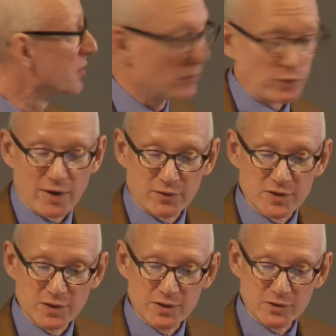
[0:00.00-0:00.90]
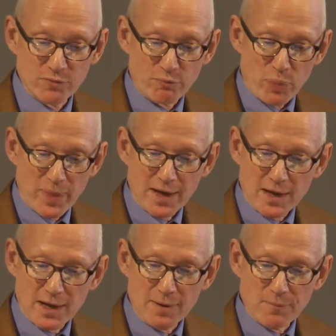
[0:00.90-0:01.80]
on preferences.
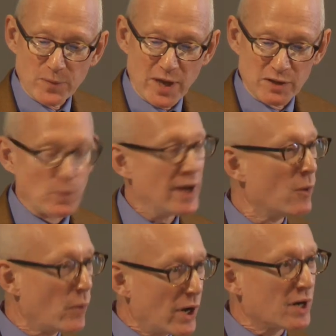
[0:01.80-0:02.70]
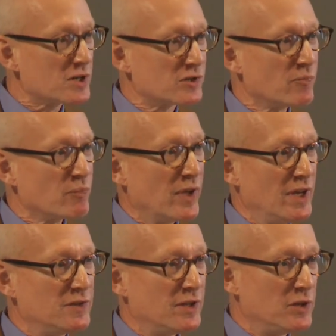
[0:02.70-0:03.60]
And the way it works
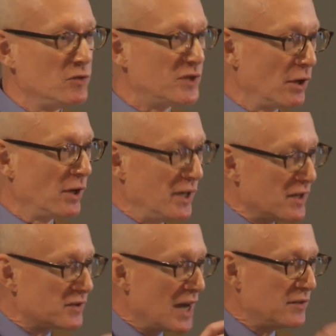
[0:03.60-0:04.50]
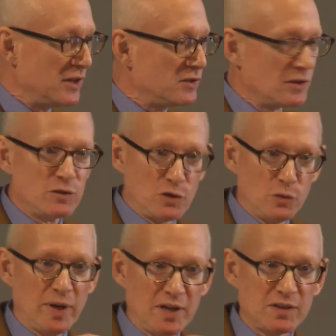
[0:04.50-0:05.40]
is that the utility that's got these two
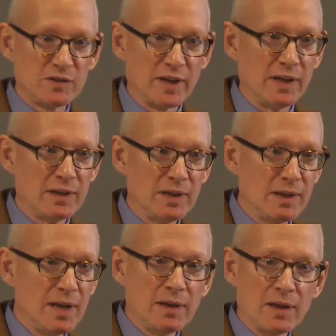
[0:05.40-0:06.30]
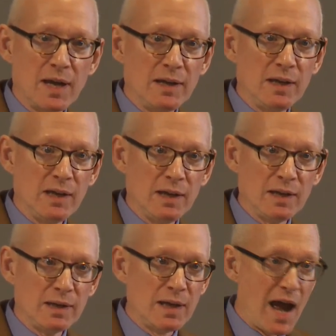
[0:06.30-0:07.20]
pieces in it
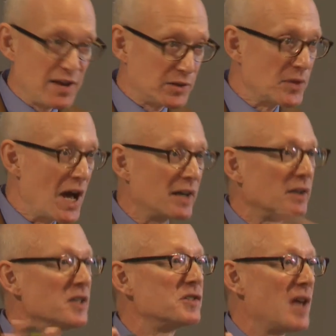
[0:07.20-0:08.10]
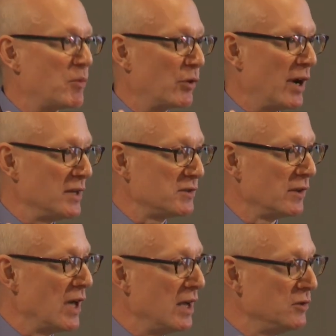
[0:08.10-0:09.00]
asymptotically separates.
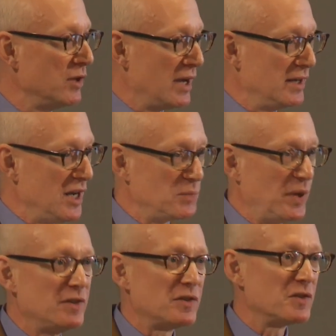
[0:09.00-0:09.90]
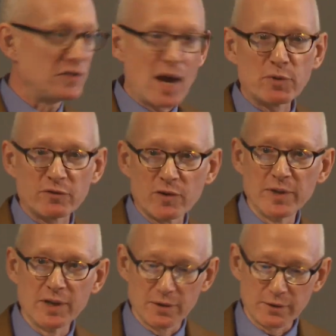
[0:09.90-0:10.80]
And each piece is separate from
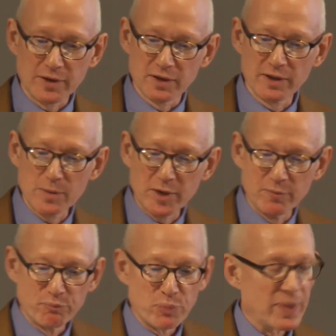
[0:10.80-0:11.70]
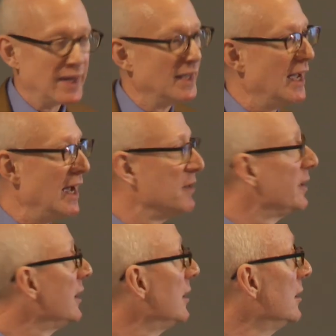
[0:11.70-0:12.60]
the other in the limit. And
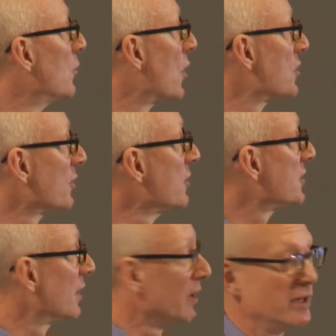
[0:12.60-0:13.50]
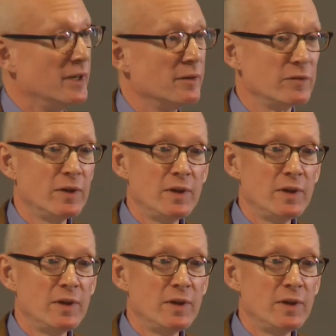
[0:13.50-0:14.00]
the marginal utility of